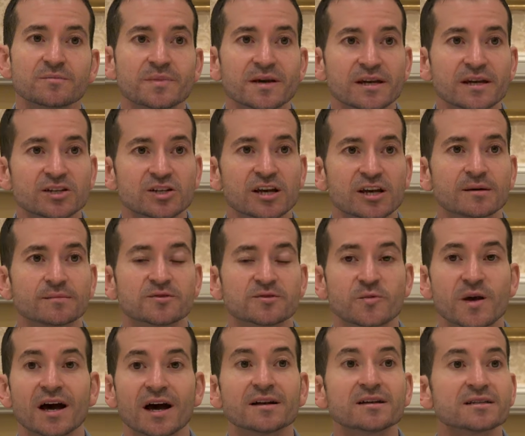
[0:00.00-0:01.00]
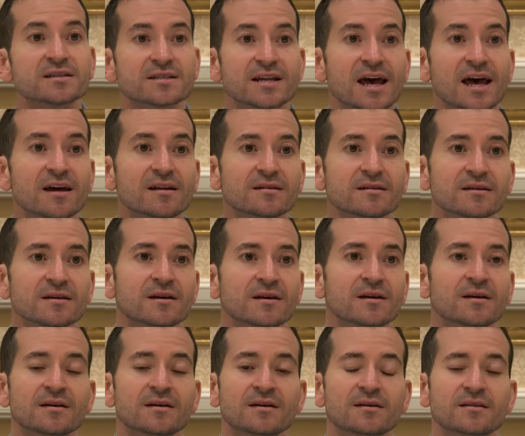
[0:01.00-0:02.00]
and PGMs. We understand
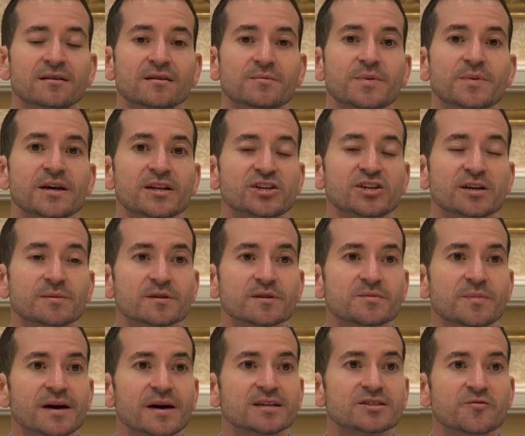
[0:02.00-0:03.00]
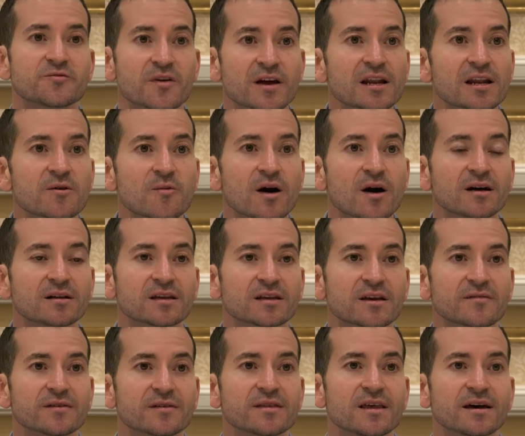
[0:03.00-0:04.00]
the PGM space really well,
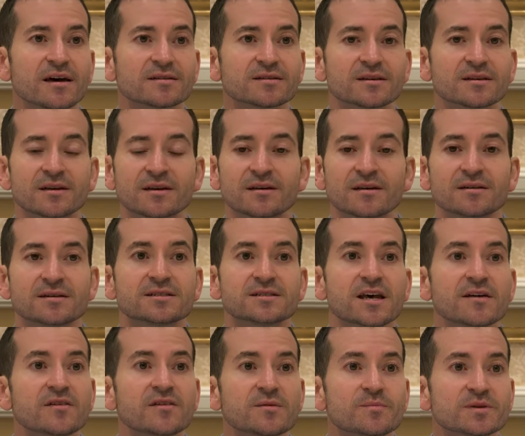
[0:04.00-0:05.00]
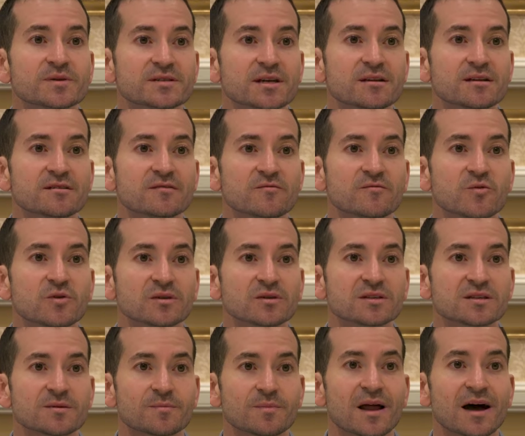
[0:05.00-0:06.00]
given that 70% of
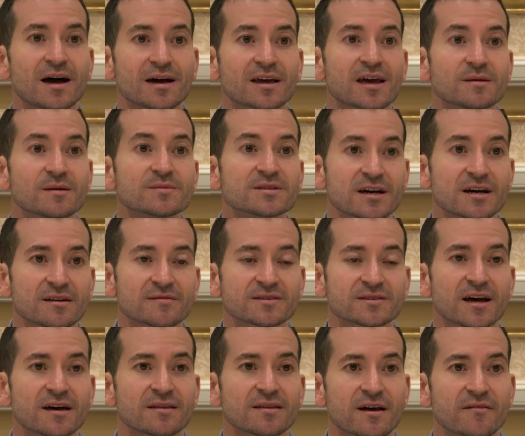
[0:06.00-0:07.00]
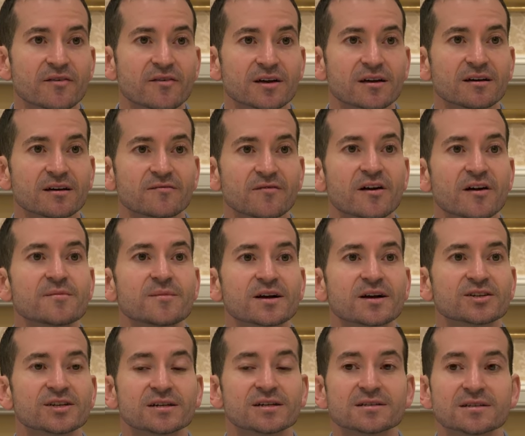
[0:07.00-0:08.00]
world supply comes out of South Africa. It very
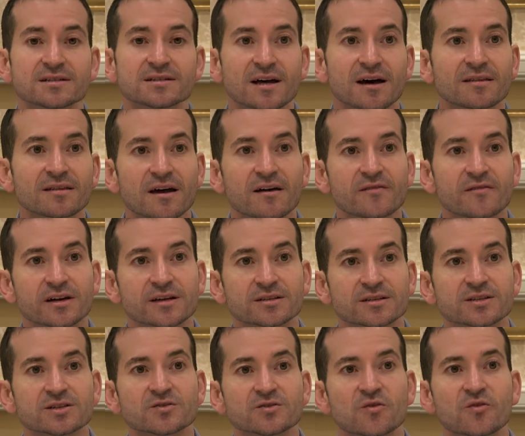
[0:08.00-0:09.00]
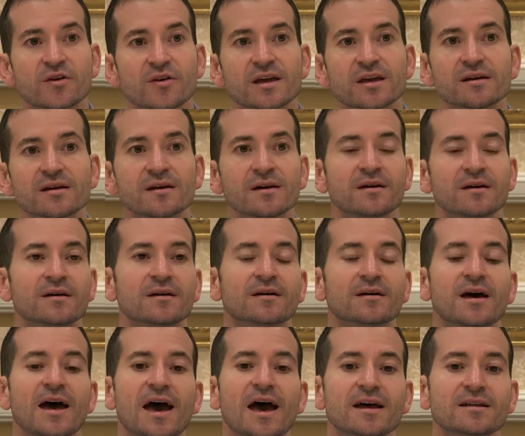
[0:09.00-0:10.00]
much is a South African story.
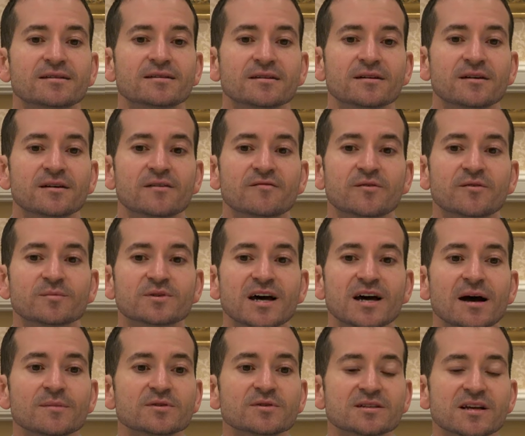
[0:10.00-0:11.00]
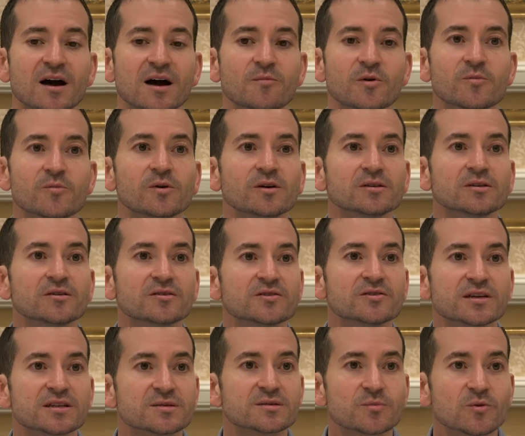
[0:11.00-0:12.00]
And from time to time, we will look
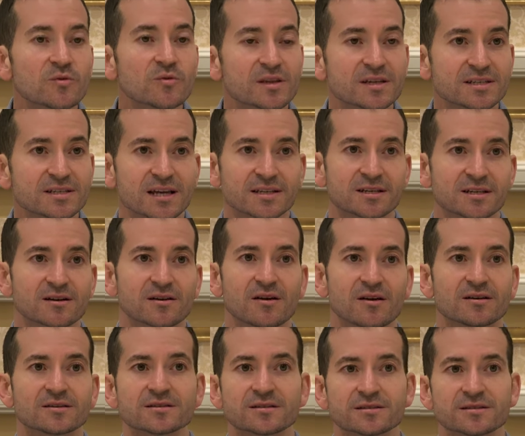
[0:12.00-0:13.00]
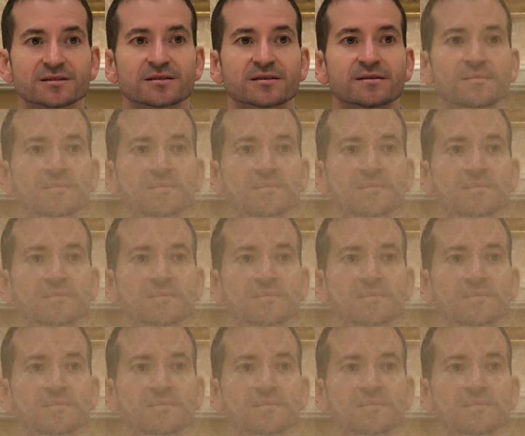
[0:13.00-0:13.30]
to explore these asset classes.